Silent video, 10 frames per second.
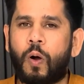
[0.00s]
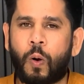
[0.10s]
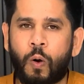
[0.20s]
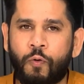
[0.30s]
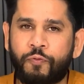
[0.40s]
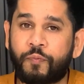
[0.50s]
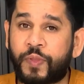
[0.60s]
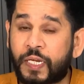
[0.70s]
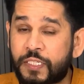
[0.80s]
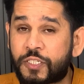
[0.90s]
of
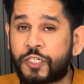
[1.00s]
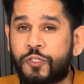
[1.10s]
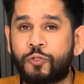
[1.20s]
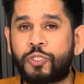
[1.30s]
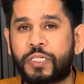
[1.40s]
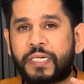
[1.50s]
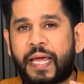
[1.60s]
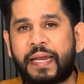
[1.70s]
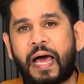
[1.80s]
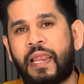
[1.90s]
the institution
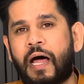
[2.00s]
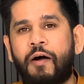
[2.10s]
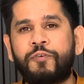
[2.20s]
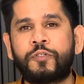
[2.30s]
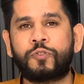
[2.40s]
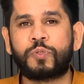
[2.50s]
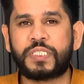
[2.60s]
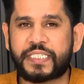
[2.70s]
and allow you to